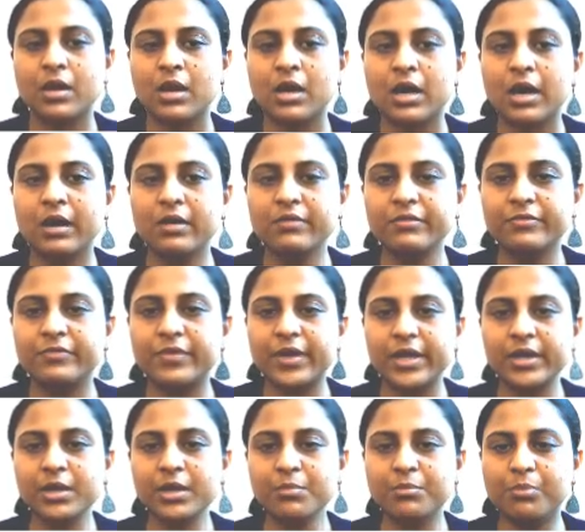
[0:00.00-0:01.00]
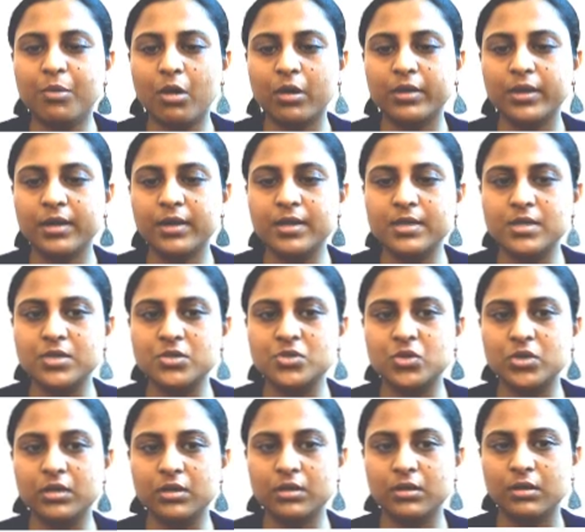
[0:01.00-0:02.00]
a very important
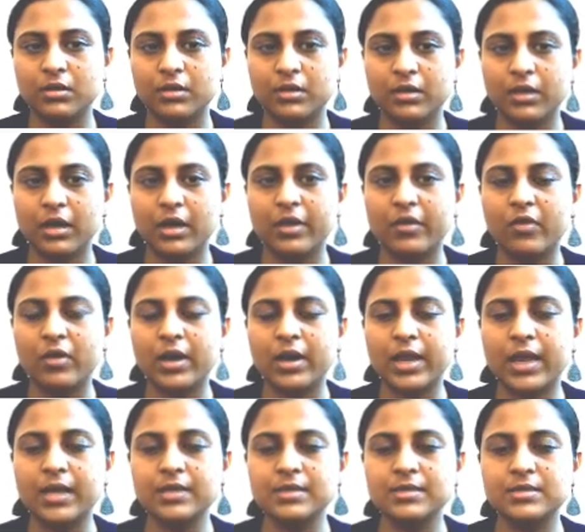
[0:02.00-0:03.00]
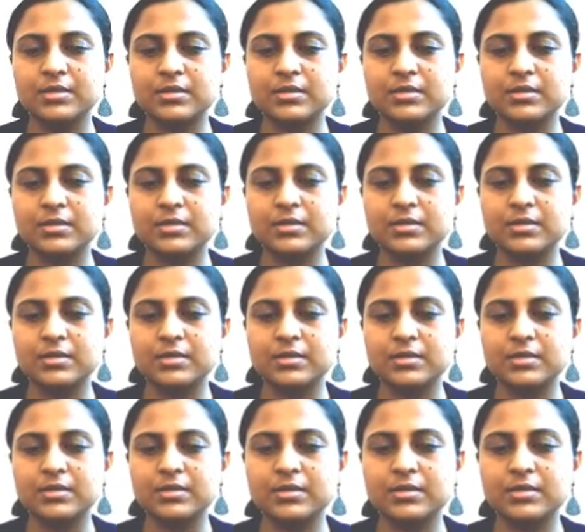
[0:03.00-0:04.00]
decision relates to the
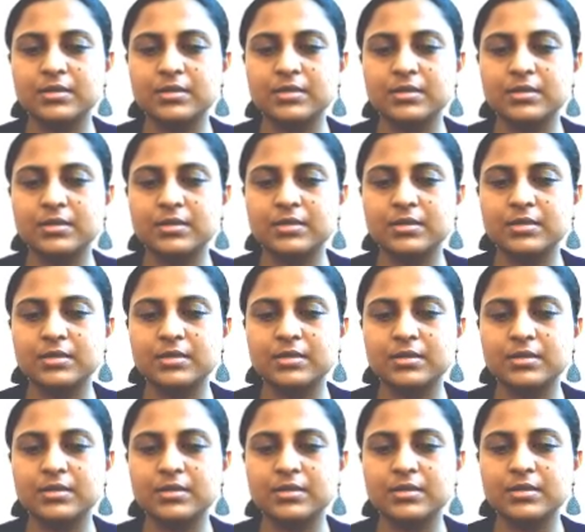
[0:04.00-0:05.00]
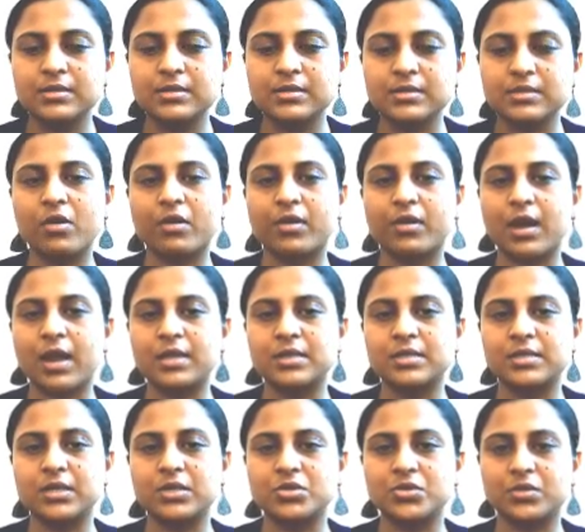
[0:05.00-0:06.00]
choice of the form of
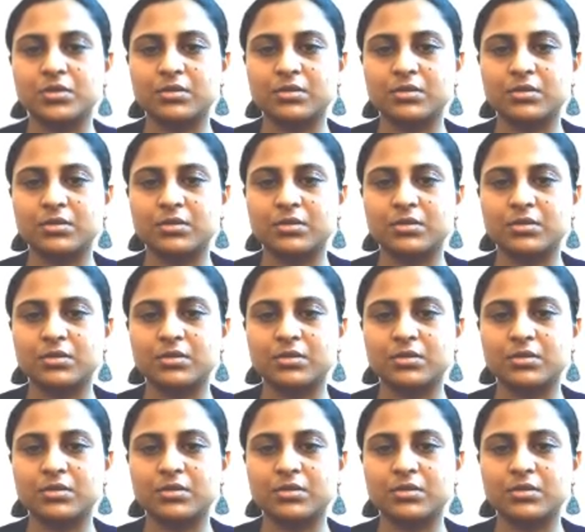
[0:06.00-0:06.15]
organization.